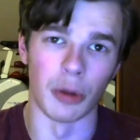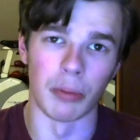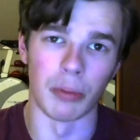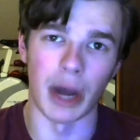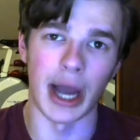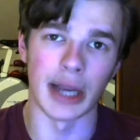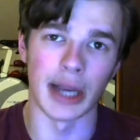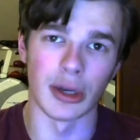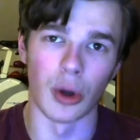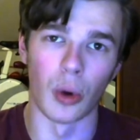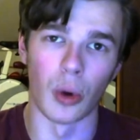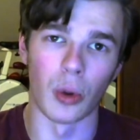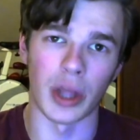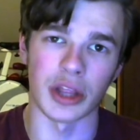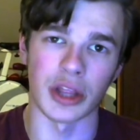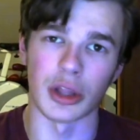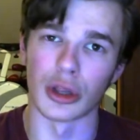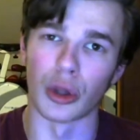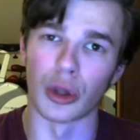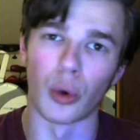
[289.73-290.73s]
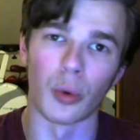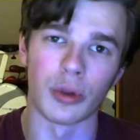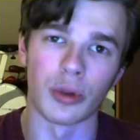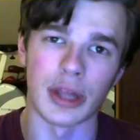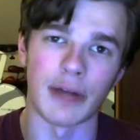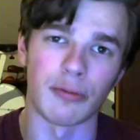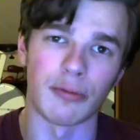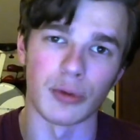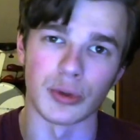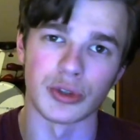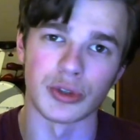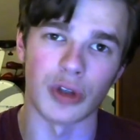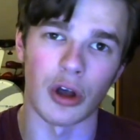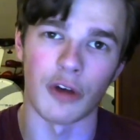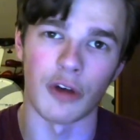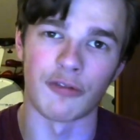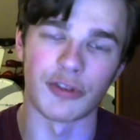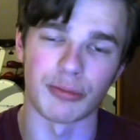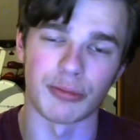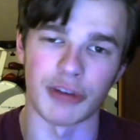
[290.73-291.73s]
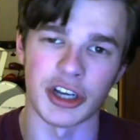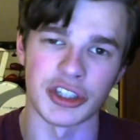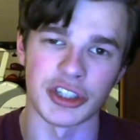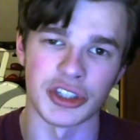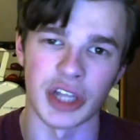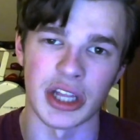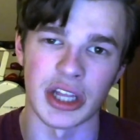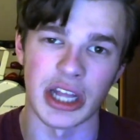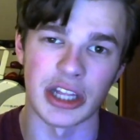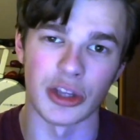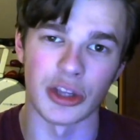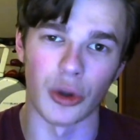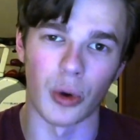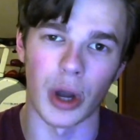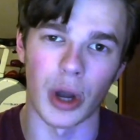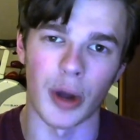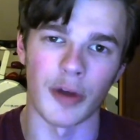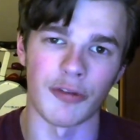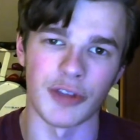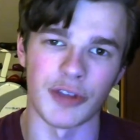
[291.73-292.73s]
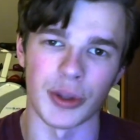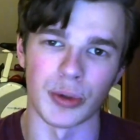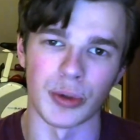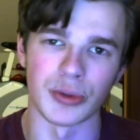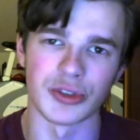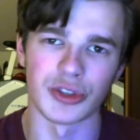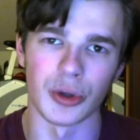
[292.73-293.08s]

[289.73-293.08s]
but I know, like, the low levels of depression, and I know how it feels.